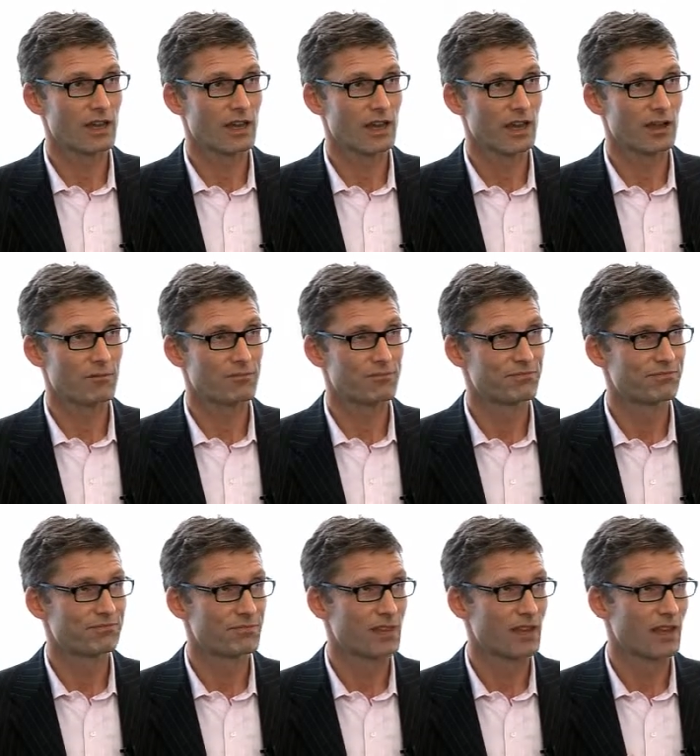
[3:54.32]
um,
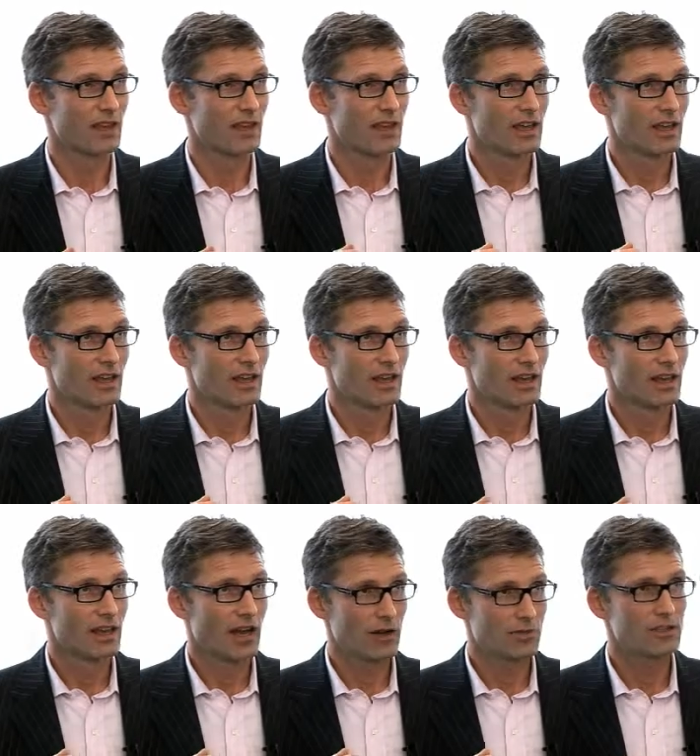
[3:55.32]

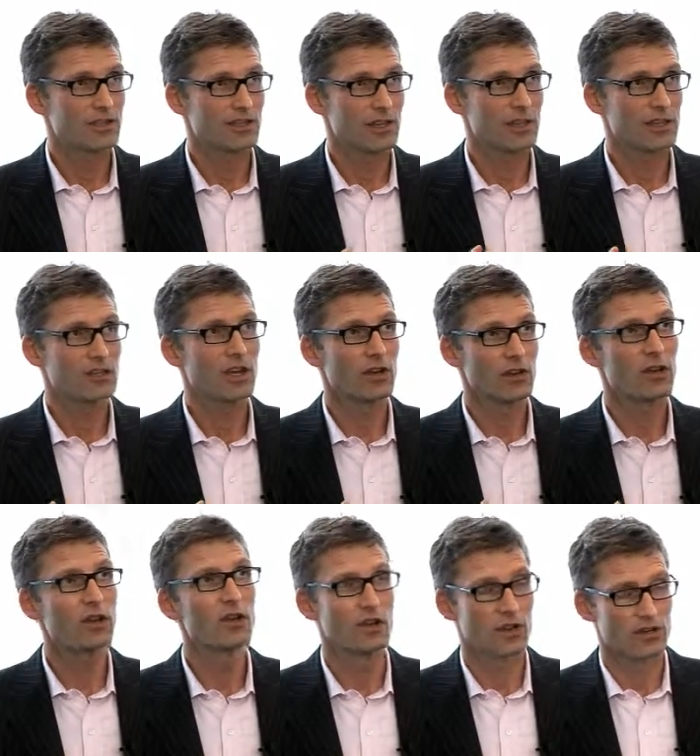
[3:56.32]
I was going to say there's no
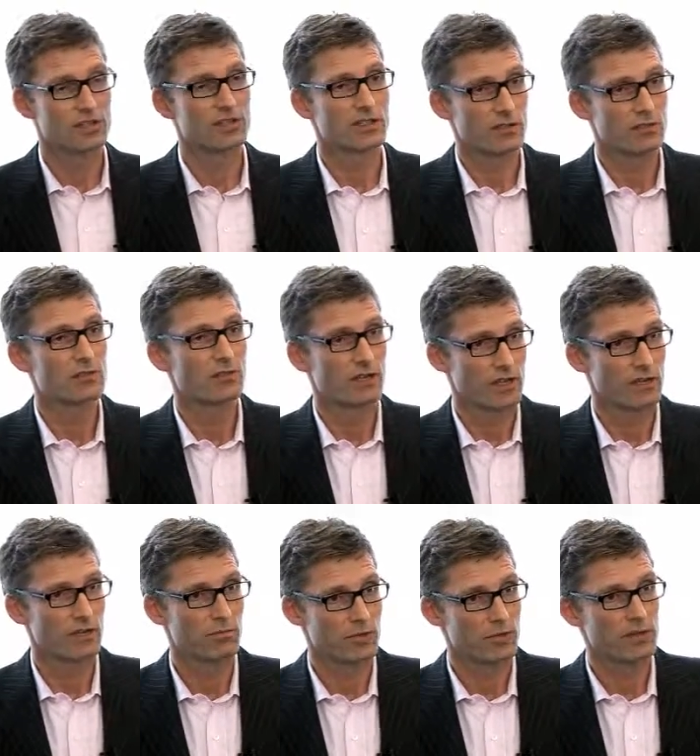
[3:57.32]
kudos in terms of running
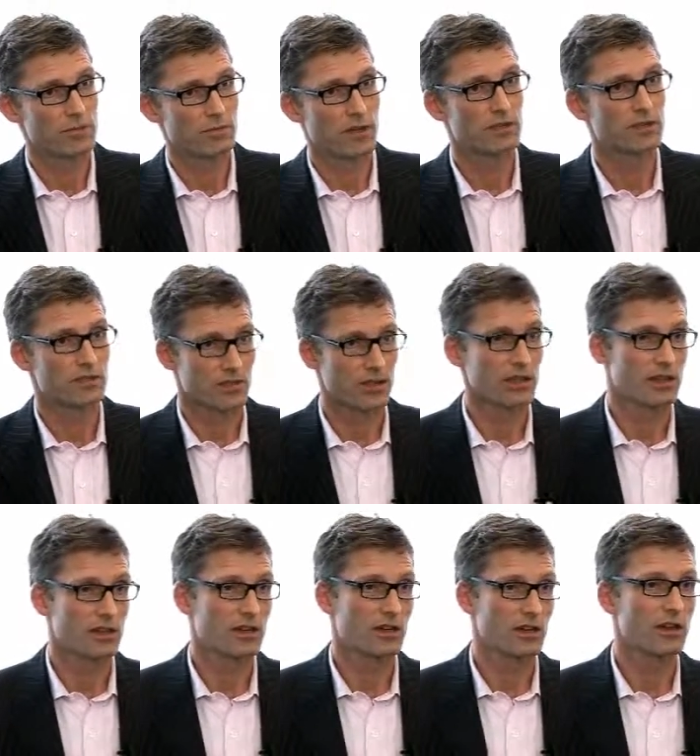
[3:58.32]
good business processes. I
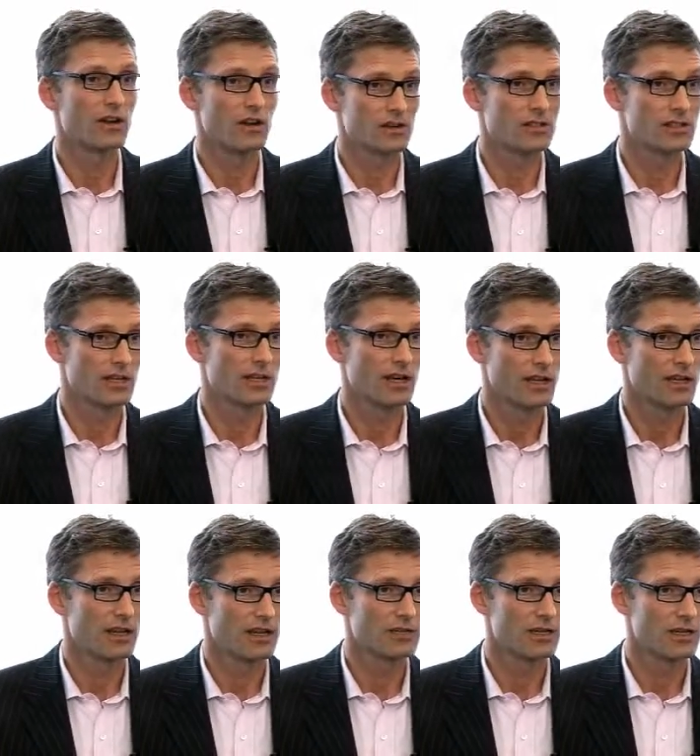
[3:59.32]
think the kudos is, in, is